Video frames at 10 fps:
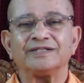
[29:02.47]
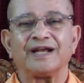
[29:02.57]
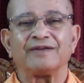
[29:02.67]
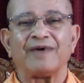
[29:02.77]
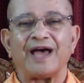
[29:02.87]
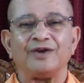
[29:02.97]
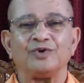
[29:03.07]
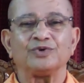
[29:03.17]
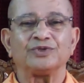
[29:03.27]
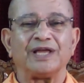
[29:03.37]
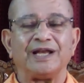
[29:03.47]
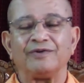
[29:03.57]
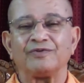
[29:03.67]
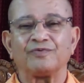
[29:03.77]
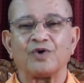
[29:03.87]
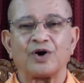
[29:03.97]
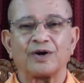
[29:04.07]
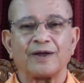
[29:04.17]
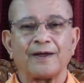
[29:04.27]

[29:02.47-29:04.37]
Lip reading: and values they lived for.